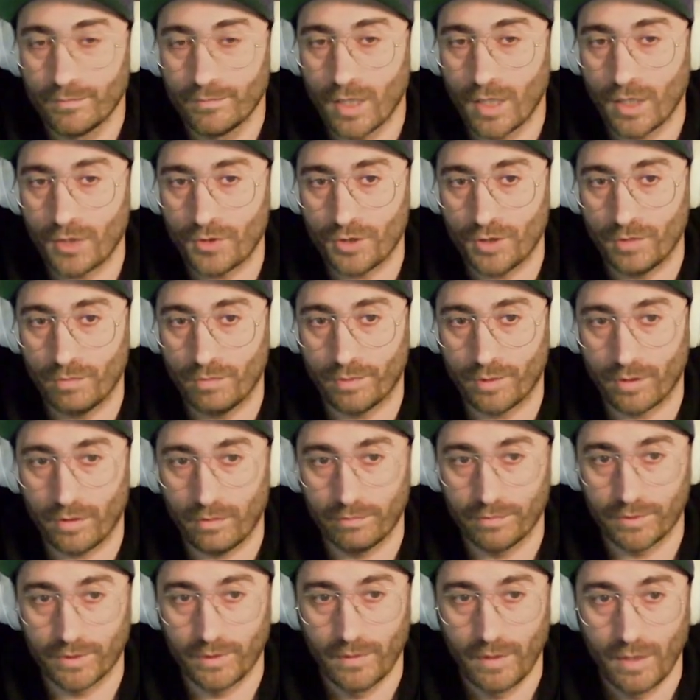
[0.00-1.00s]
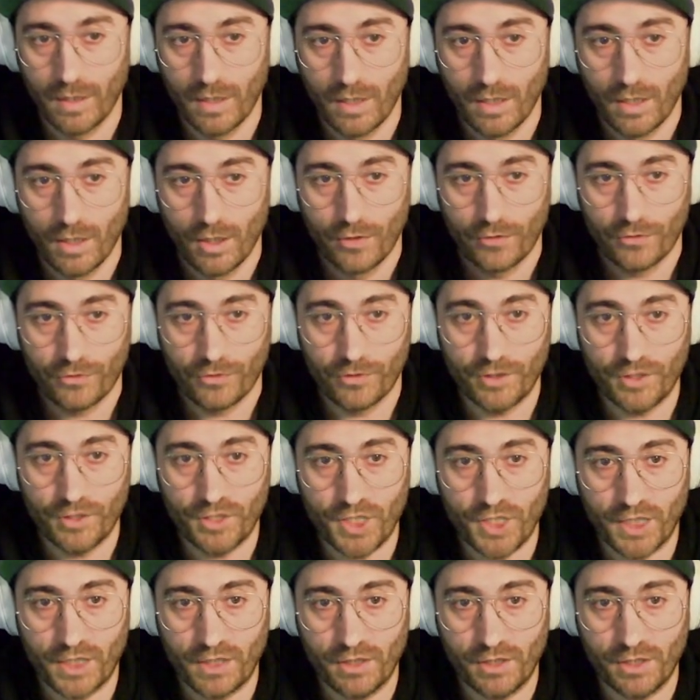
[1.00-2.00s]
actual prompt. So the
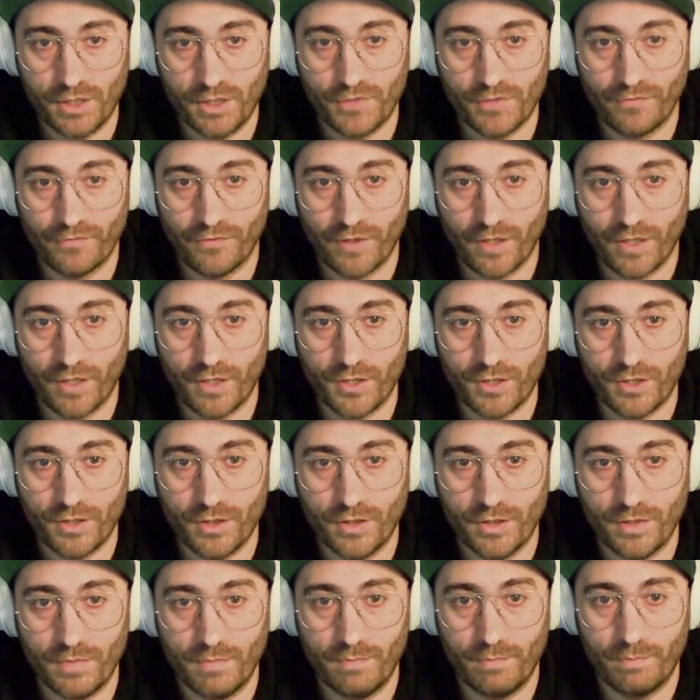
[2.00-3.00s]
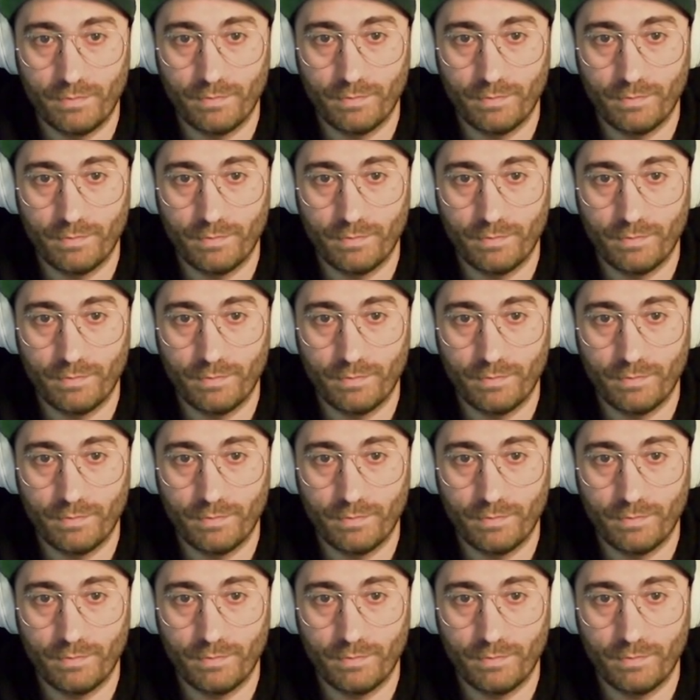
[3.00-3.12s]
check collision function